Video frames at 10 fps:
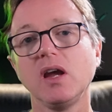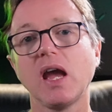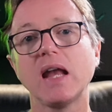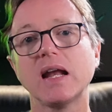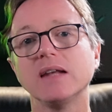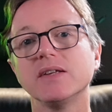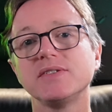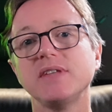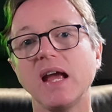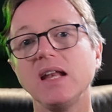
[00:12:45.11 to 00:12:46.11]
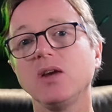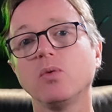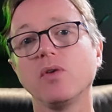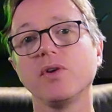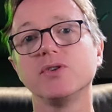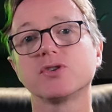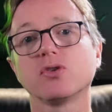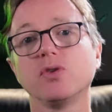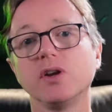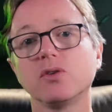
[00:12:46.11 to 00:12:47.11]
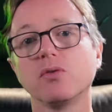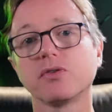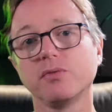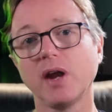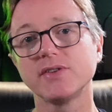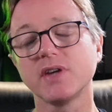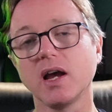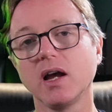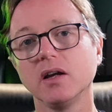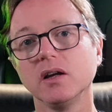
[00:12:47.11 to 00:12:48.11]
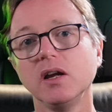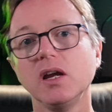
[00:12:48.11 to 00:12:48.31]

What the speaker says: and understanding what those critical threats are